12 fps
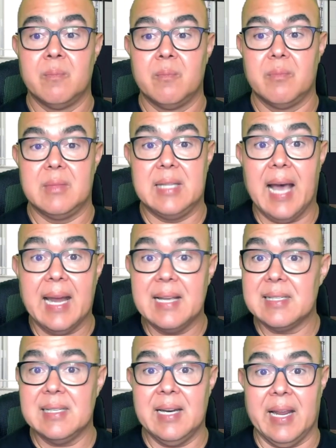That
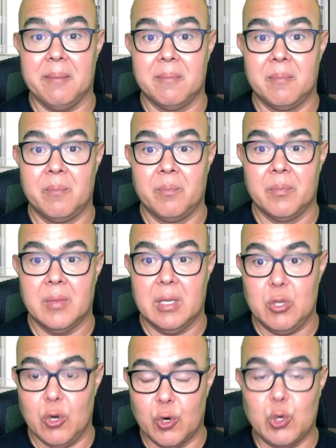is the name.
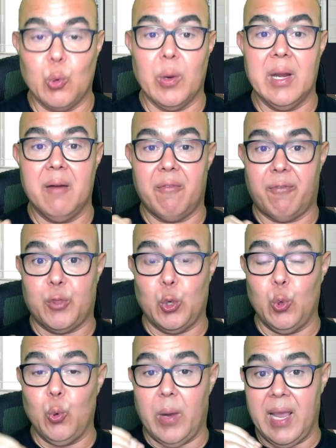You're doing it through